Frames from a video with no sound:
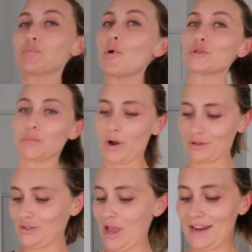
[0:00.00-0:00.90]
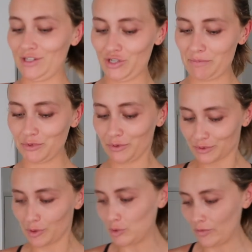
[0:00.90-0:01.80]
sports bras or any gym sort
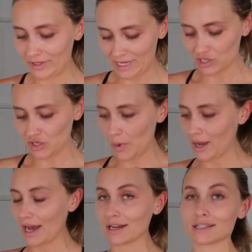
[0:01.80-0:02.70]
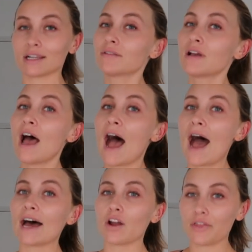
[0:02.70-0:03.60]
of tops off is actually a workout in itself.
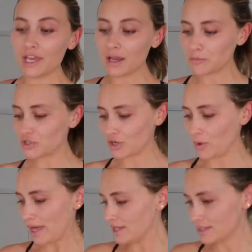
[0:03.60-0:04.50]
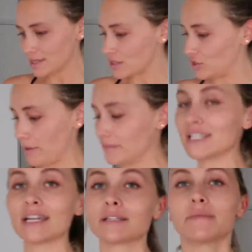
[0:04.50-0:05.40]
And I think I'm just gonna wear this to the gym,
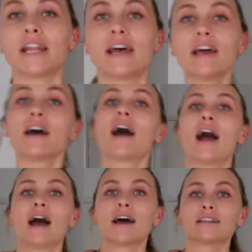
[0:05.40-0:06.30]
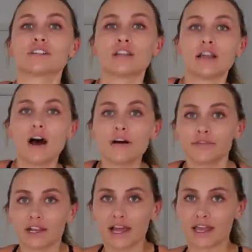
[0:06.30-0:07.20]
seeing as I'm in it. And I
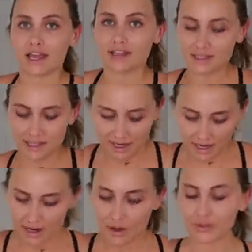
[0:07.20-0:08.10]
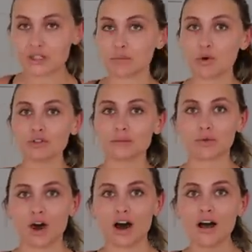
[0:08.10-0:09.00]
love the leggings and I love the sports
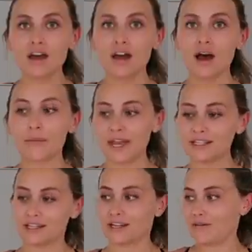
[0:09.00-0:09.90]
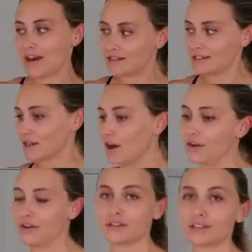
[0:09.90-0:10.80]
bra. Basically ready to
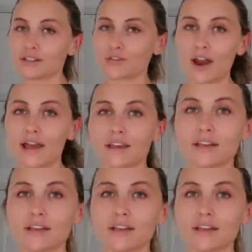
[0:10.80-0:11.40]
go. This is great.